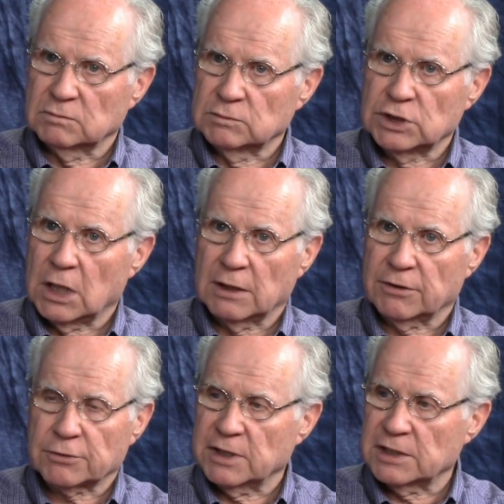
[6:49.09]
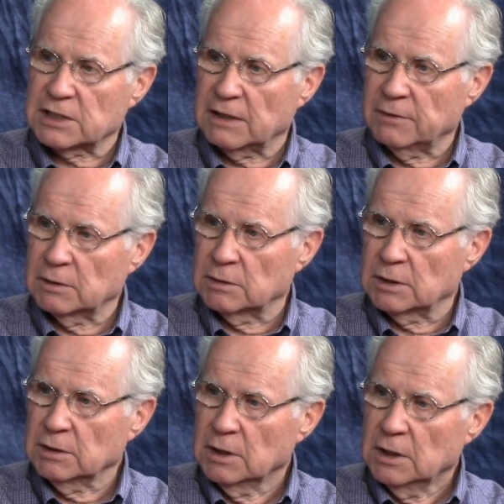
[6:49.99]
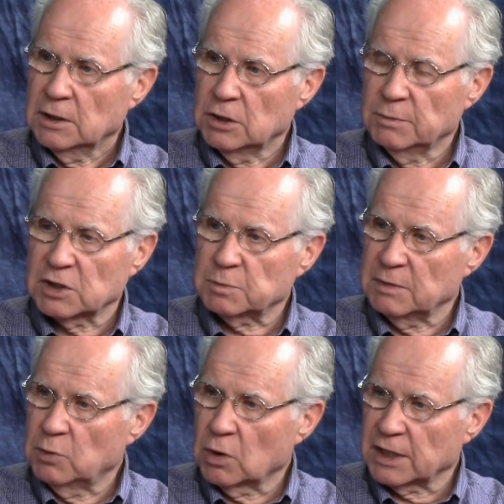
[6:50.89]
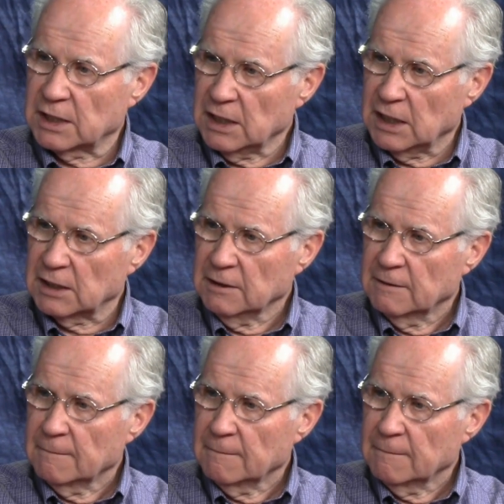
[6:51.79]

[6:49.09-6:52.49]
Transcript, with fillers: John three seven. Uh, you must be born again